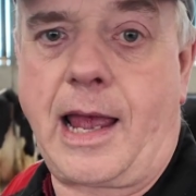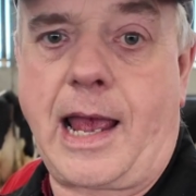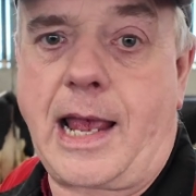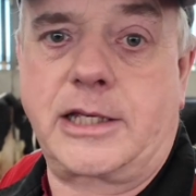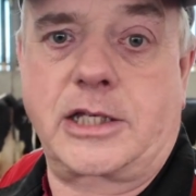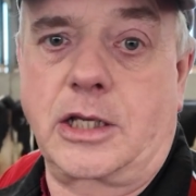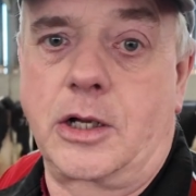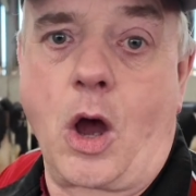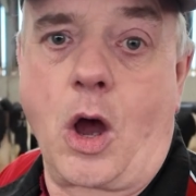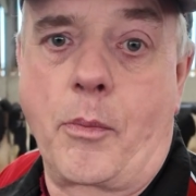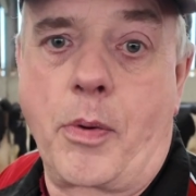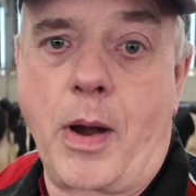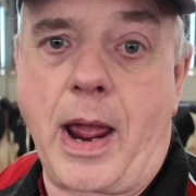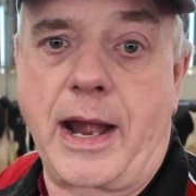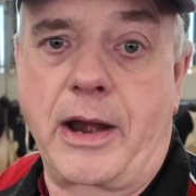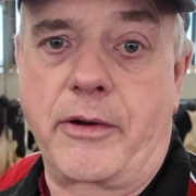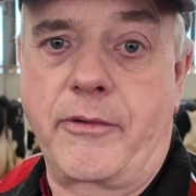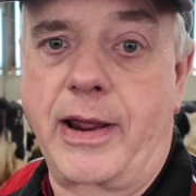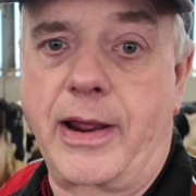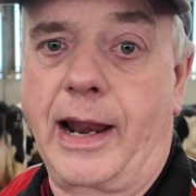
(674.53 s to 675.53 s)
it's a
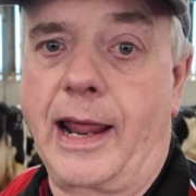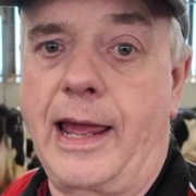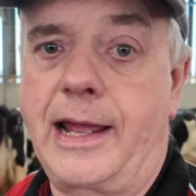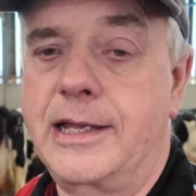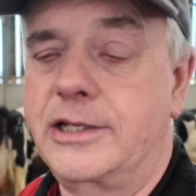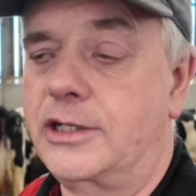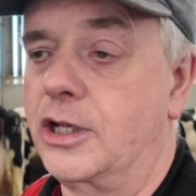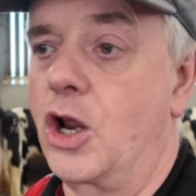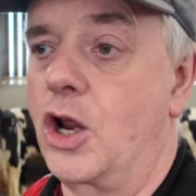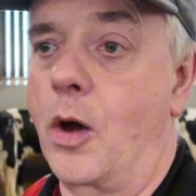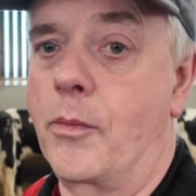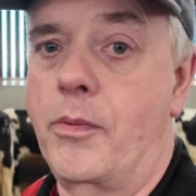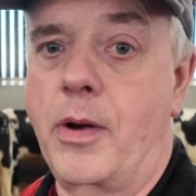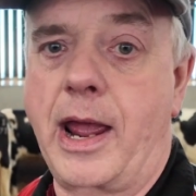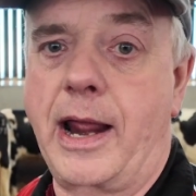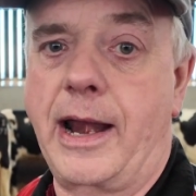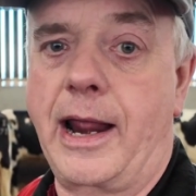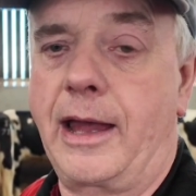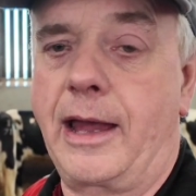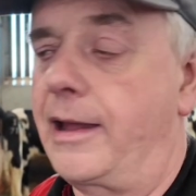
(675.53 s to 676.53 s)
no-brainer really, it's a
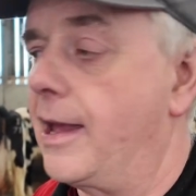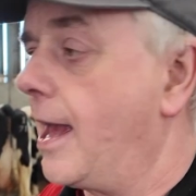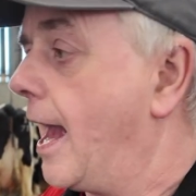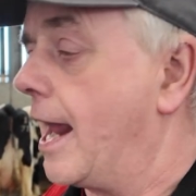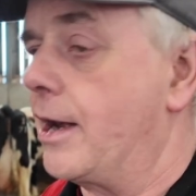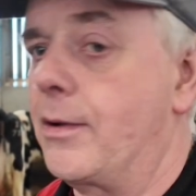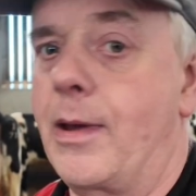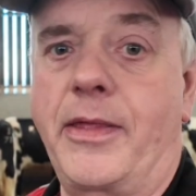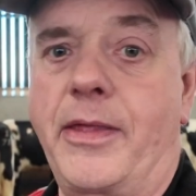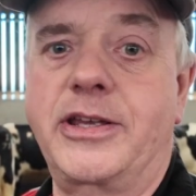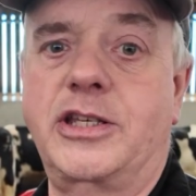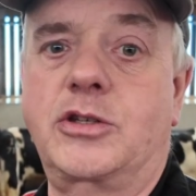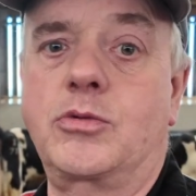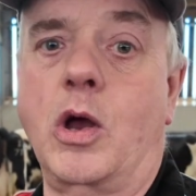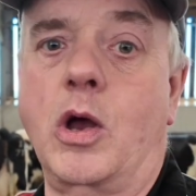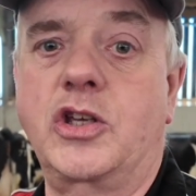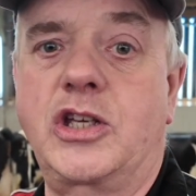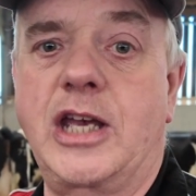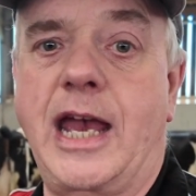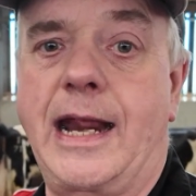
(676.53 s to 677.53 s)
no-brainer. Anyway, this is
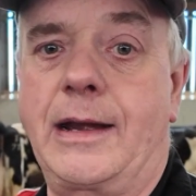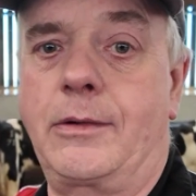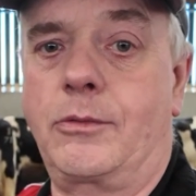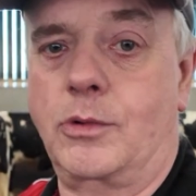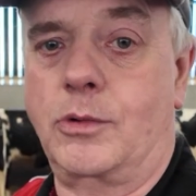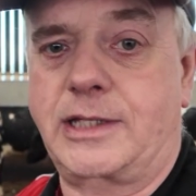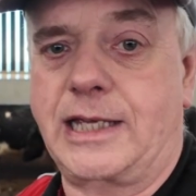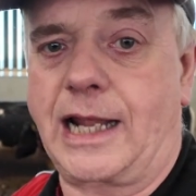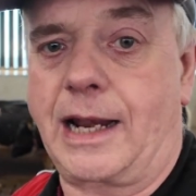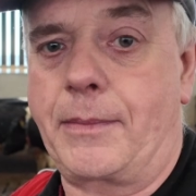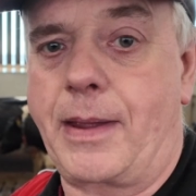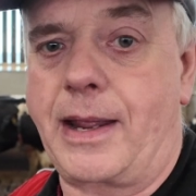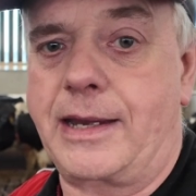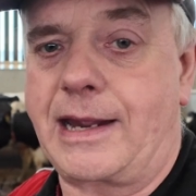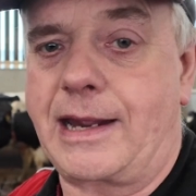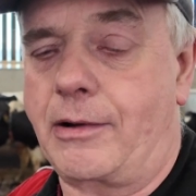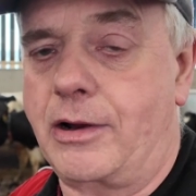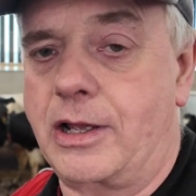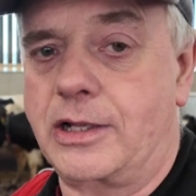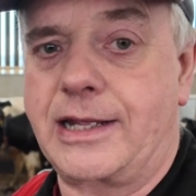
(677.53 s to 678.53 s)
what Jane was telling me
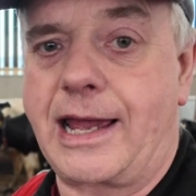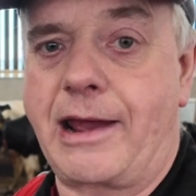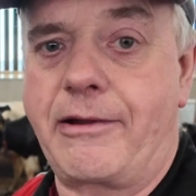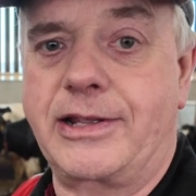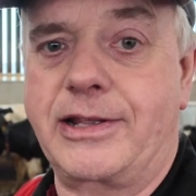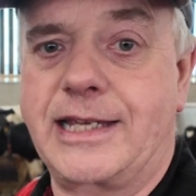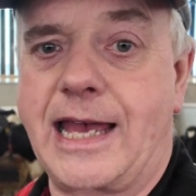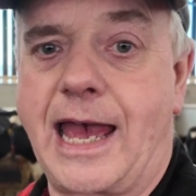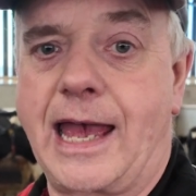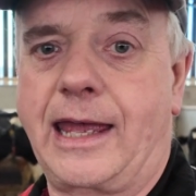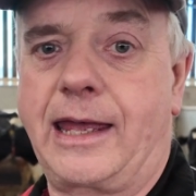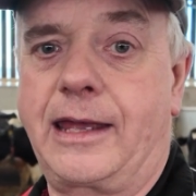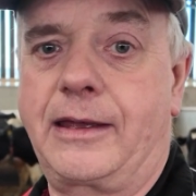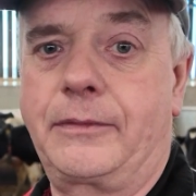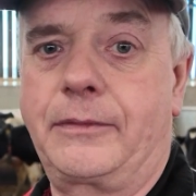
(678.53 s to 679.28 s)
down at Dairy Tech.